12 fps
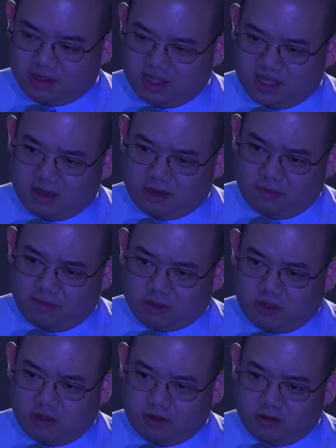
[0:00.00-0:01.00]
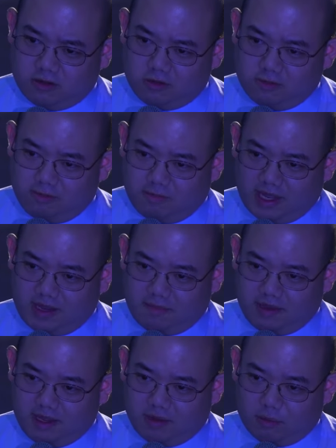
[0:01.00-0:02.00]
Senator McConnell may
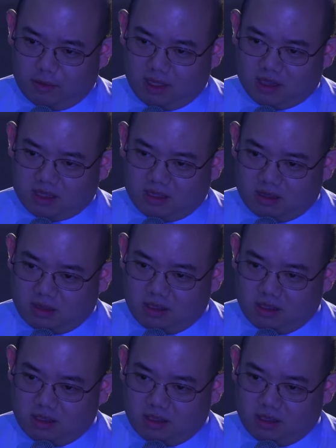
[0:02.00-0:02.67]
be a risk